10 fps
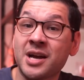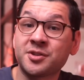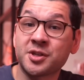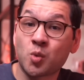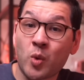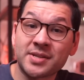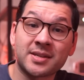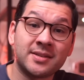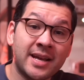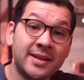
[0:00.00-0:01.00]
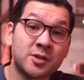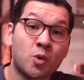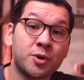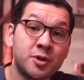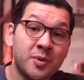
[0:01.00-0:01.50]
not just Wesk and Dennis who
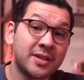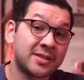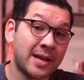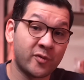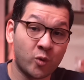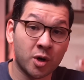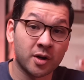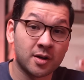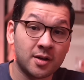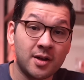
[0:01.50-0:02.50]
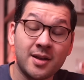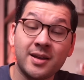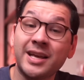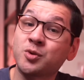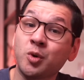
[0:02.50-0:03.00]
are doing this type of work.
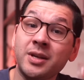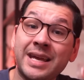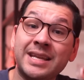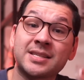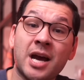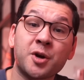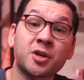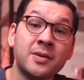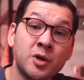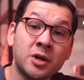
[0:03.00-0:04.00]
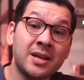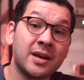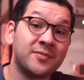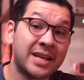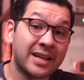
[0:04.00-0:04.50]
It's really an entire community
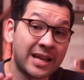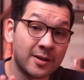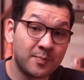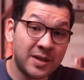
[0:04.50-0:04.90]
of dedicated